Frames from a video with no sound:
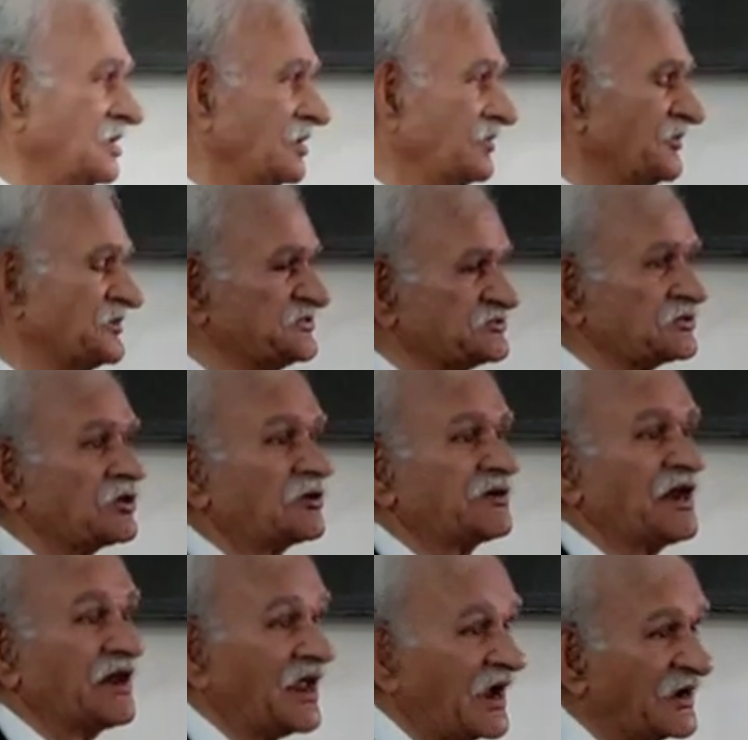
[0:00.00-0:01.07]
which is not
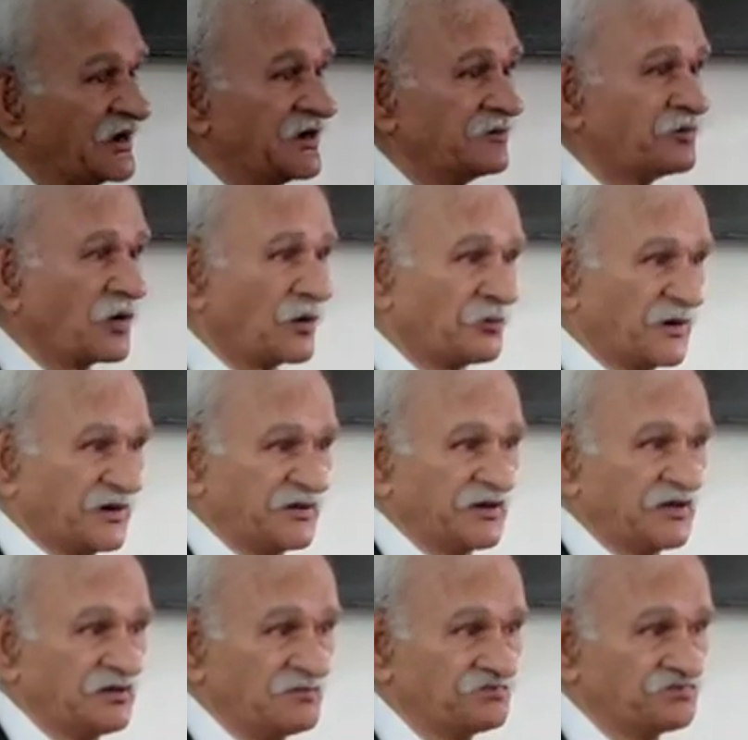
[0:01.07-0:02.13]
a landed
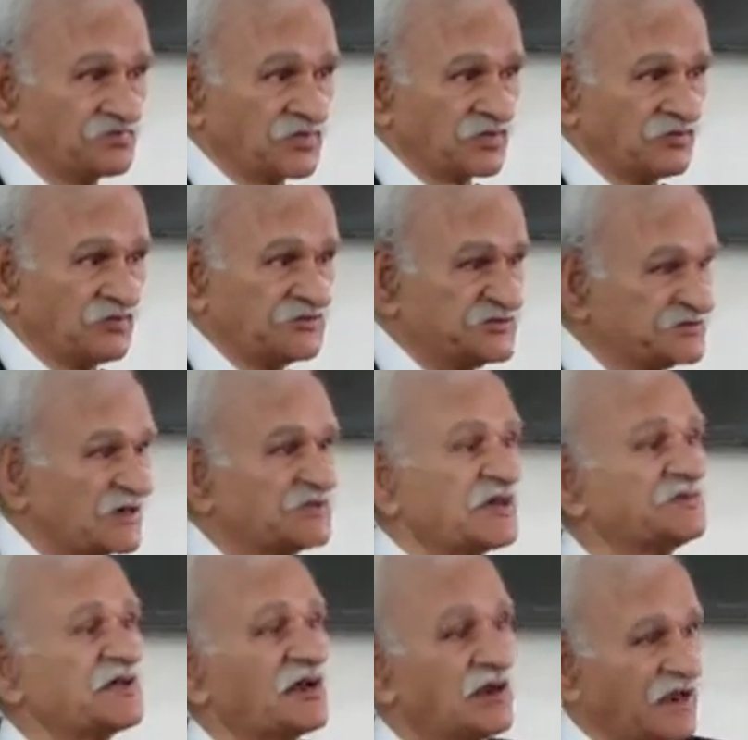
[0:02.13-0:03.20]
property, which is other
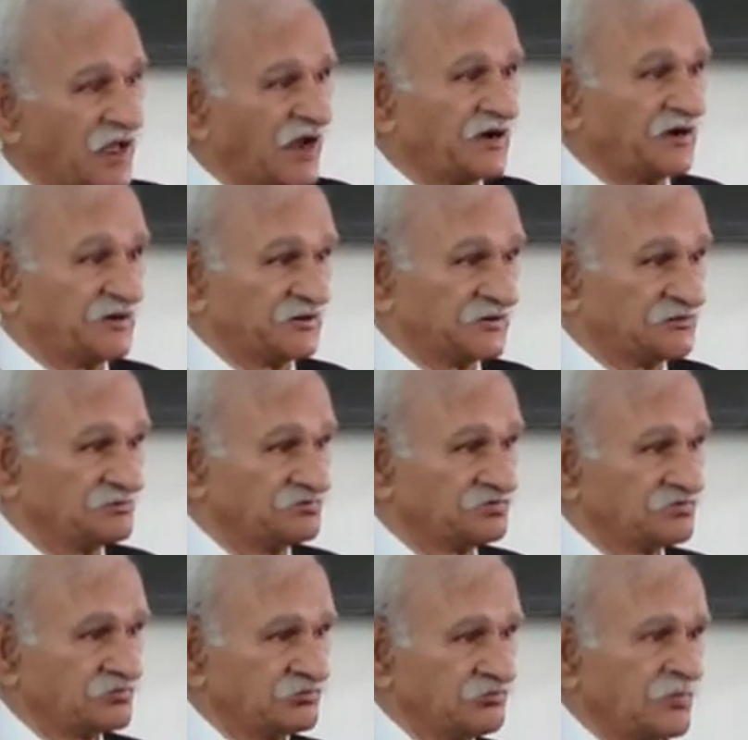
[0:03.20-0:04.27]
than land,
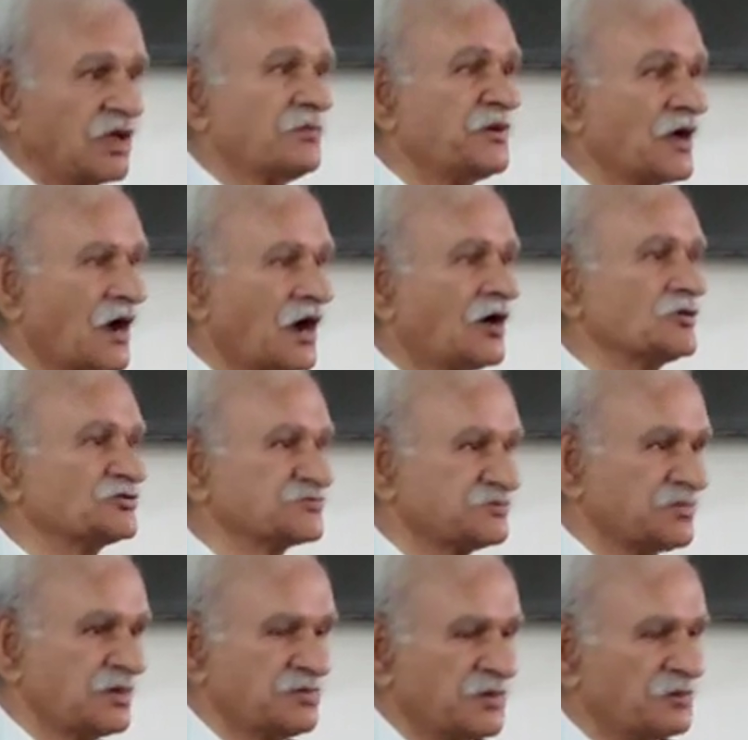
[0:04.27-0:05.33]
maybe house,
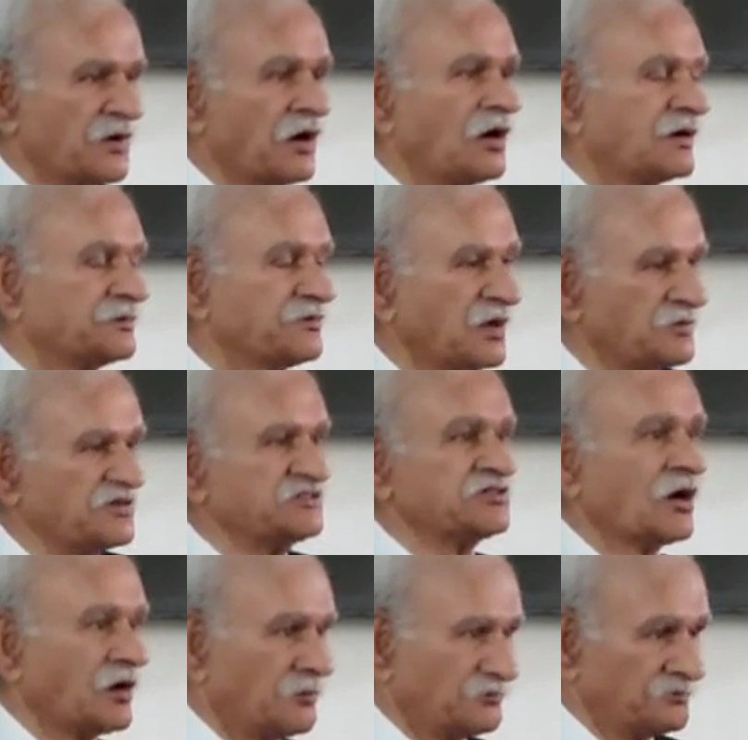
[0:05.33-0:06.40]
maybe plot, maybe
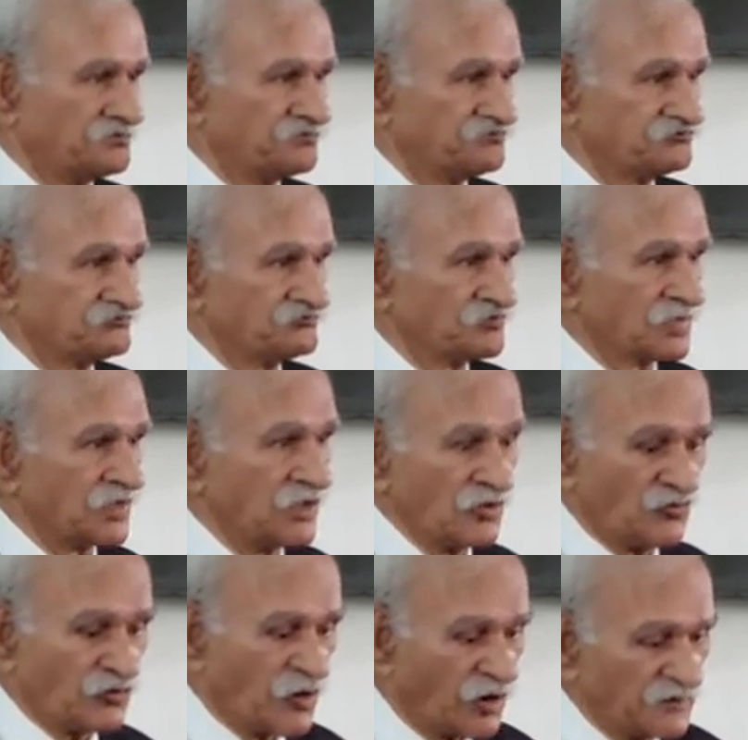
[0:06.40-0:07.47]
shop,
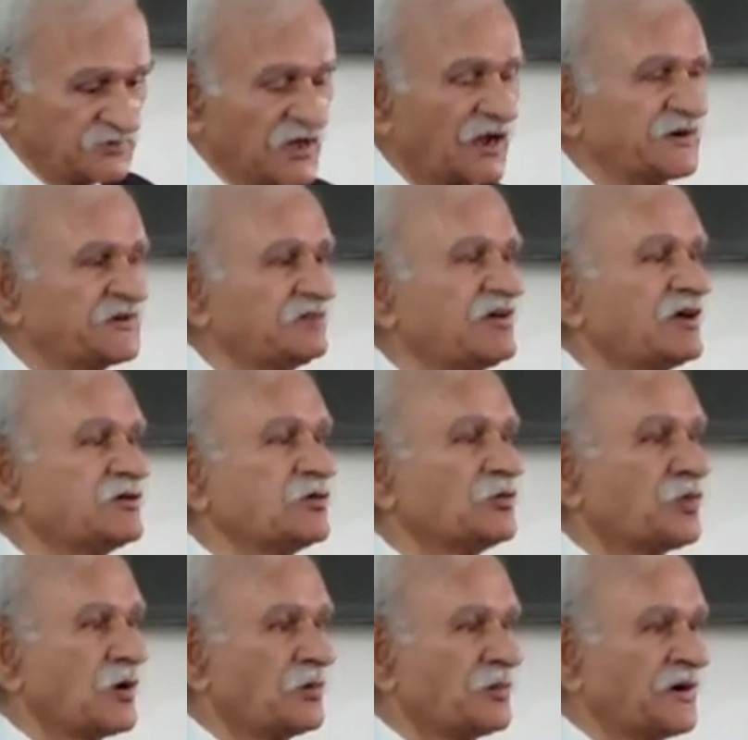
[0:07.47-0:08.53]
for that evacuee
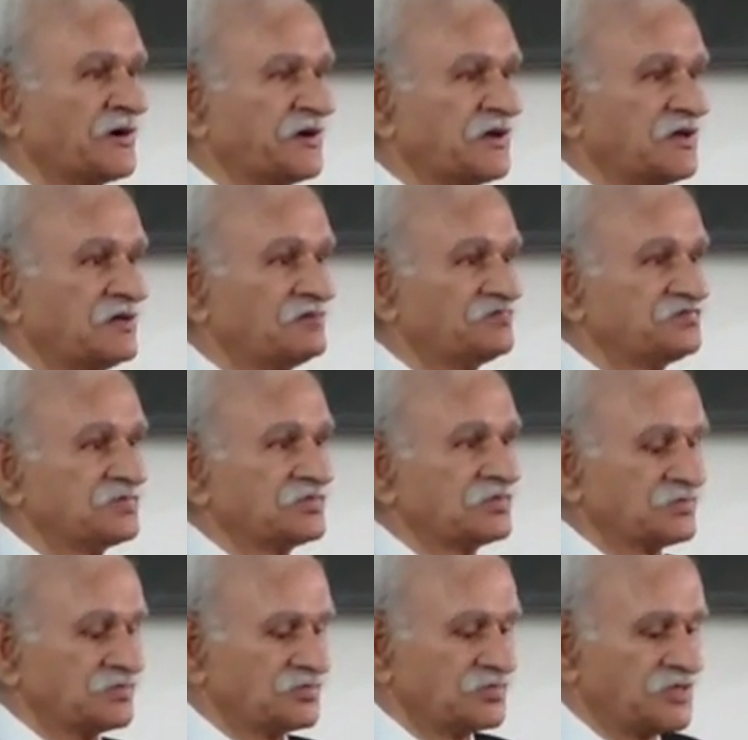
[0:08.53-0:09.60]
property,
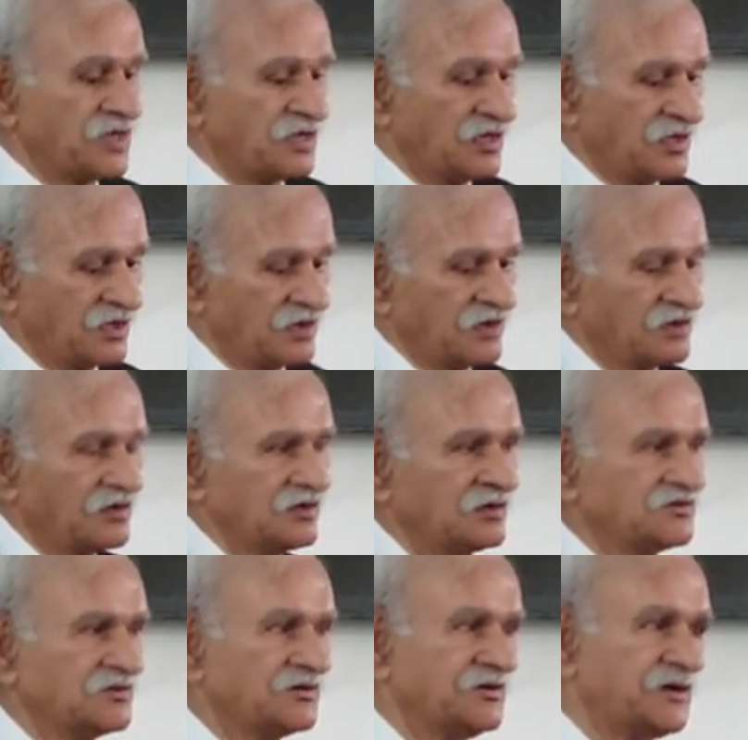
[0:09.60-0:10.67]
the
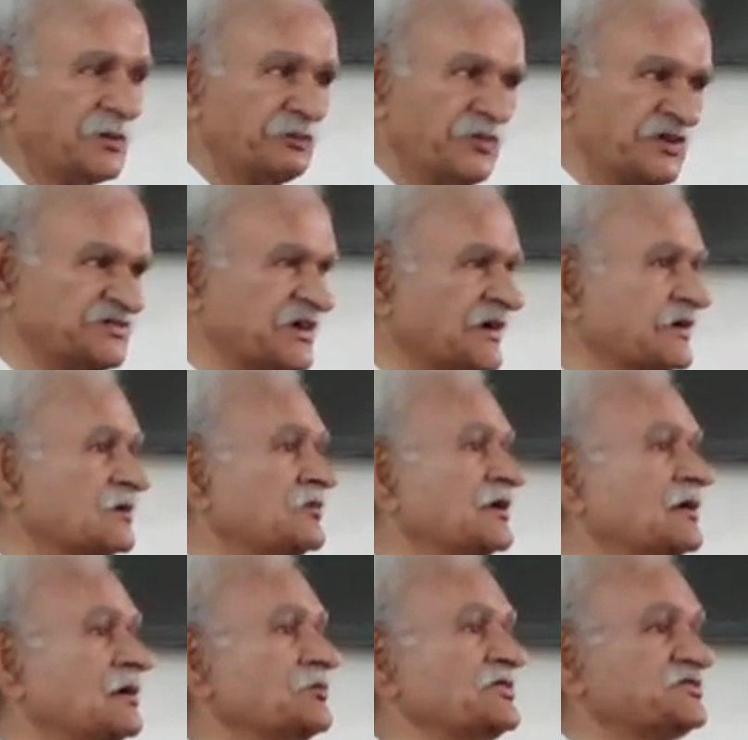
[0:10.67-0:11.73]
Deputy
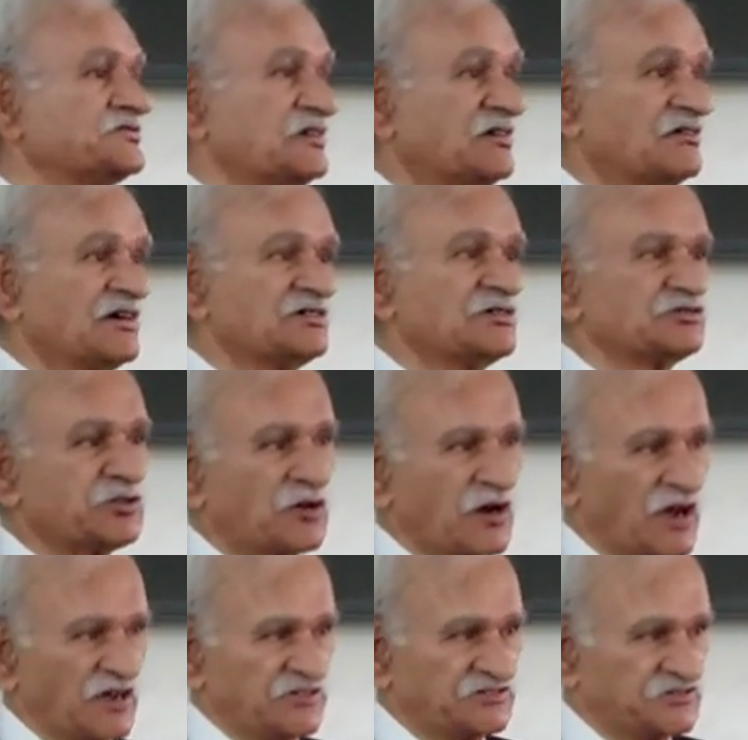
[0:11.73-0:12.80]
Settlement Commissioner was
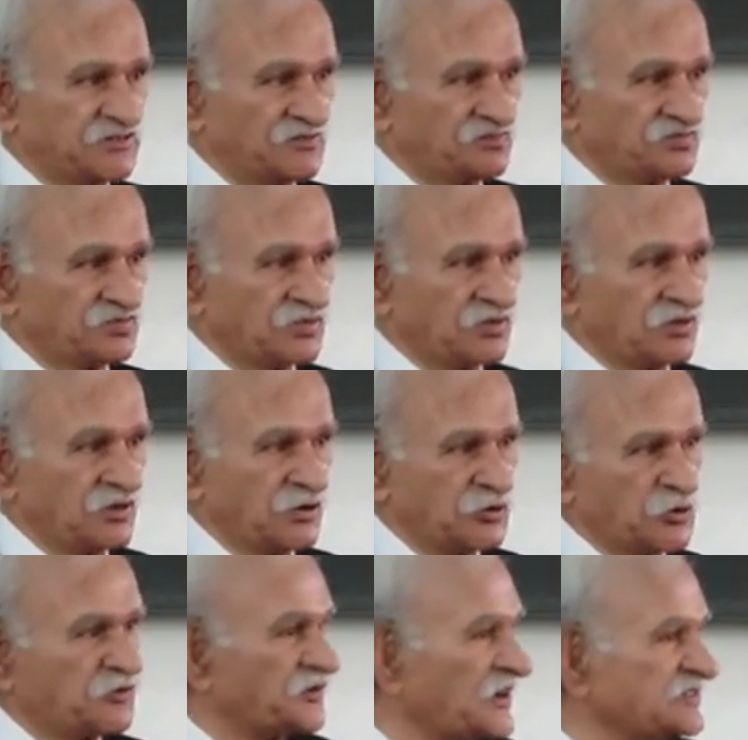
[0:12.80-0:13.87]
authorized
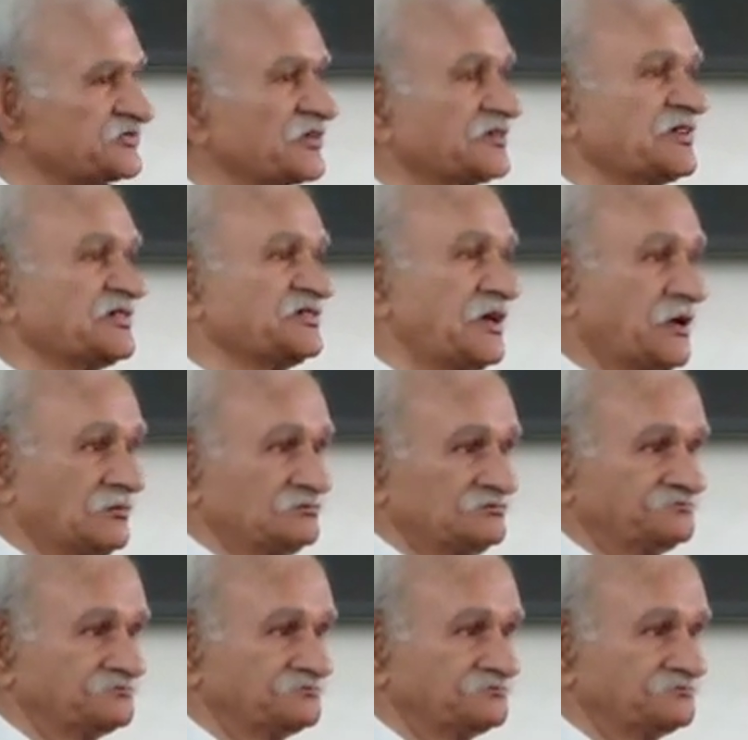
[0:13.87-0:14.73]
to transfer the same.